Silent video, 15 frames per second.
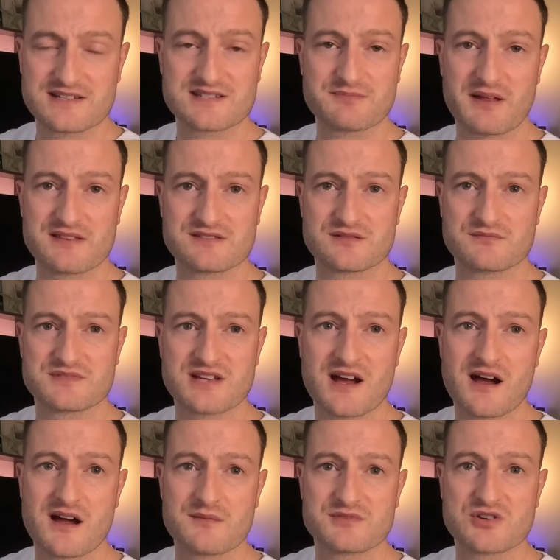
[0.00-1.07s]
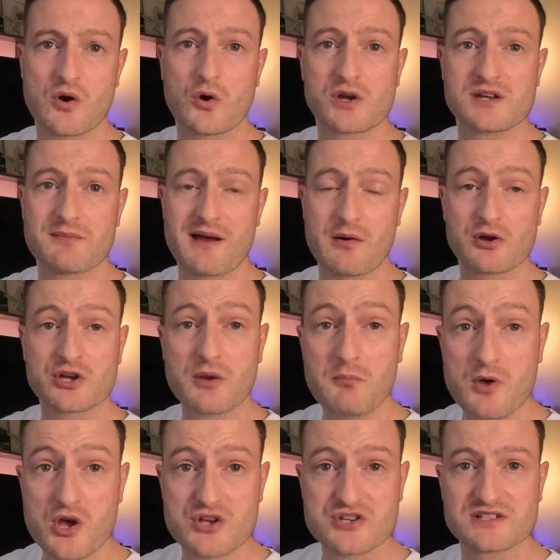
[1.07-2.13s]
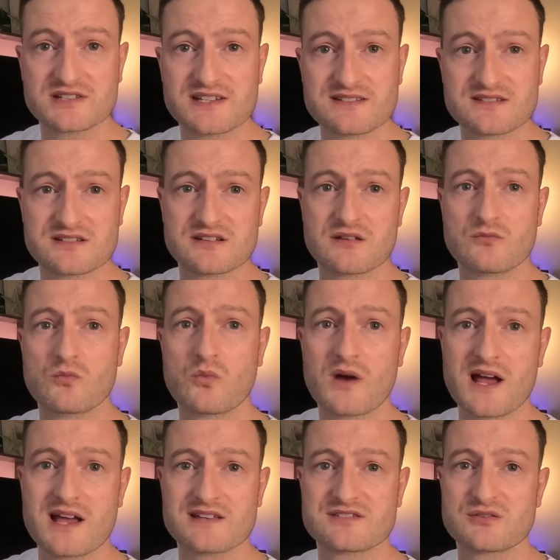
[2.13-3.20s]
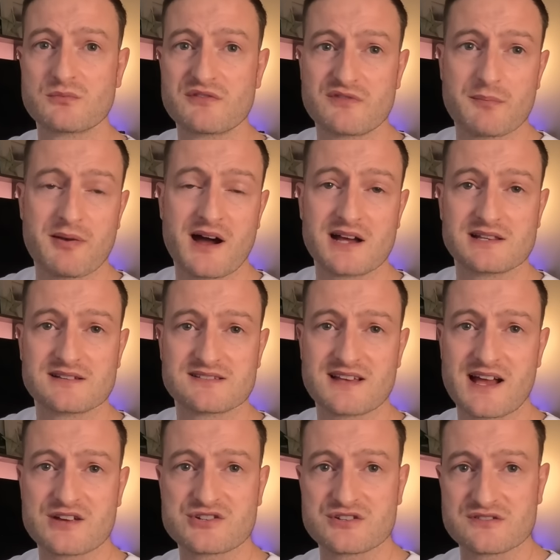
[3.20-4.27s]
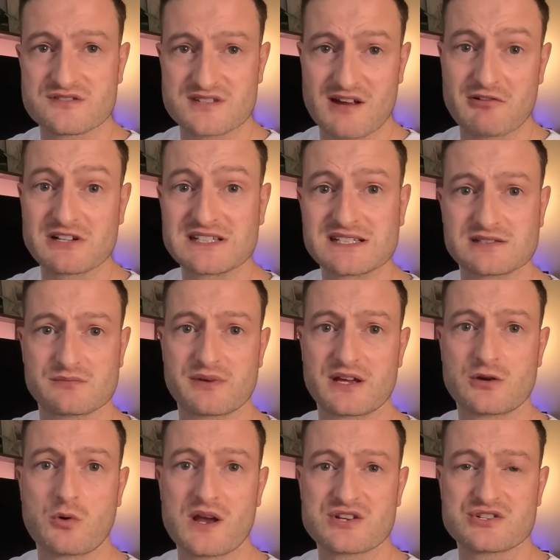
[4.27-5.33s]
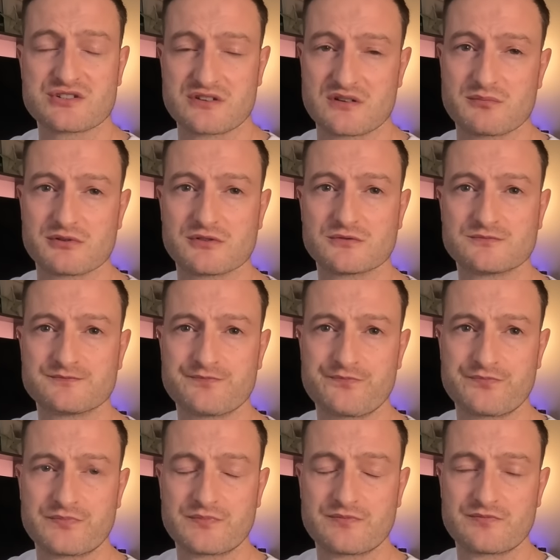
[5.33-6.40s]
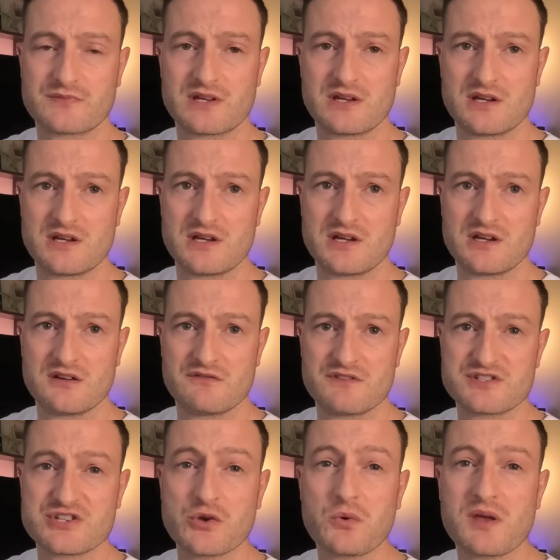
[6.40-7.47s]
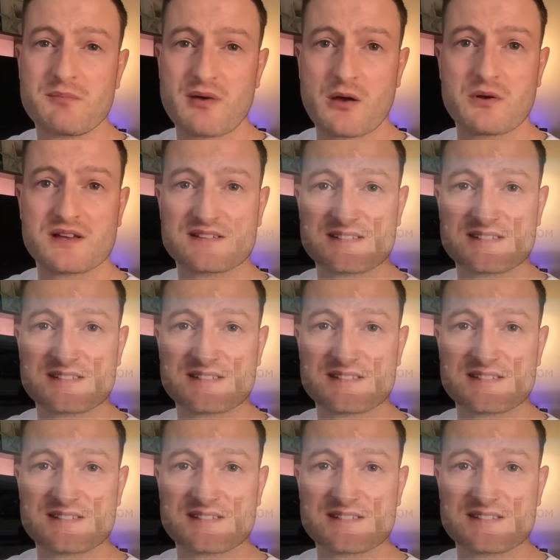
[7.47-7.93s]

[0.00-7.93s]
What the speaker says: to spend some time talking about a commercial incident where some of the pilot's actions are a little bit questionable. The TUI Boeing